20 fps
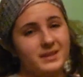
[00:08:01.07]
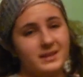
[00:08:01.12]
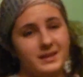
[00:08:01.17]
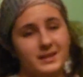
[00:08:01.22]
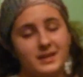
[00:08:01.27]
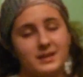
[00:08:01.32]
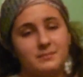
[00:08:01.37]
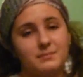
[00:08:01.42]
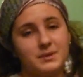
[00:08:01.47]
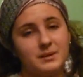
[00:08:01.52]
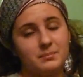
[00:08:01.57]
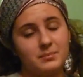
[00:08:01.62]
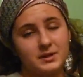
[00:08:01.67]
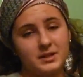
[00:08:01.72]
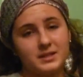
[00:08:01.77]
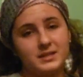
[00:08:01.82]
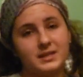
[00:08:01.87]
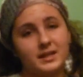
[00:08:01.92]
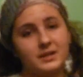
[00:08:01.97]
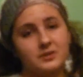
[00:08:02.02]
it can be
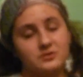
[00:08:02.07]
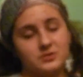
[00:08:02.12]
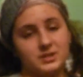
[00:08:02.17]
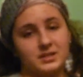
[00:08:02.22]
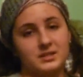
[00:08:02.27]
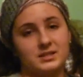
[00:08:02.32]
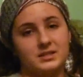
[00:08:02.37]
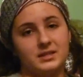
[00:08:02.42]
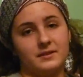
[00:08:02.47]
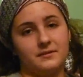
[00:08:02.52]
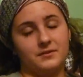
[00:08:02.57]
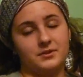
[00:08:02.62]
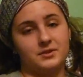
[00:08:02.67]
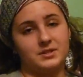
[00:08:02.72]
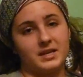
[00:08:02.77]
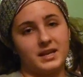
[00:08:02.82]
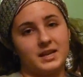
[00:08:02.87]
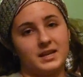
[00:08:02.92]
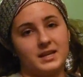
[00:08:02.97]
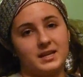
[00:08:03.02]
pretty dangerous if you
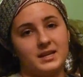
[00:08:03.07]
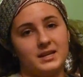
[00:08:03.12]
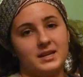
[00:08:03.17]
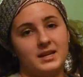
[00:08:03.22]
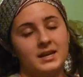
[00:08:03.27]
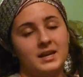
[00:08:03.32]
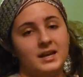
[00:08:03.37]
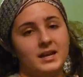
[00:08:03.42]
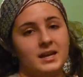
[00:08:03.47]
take it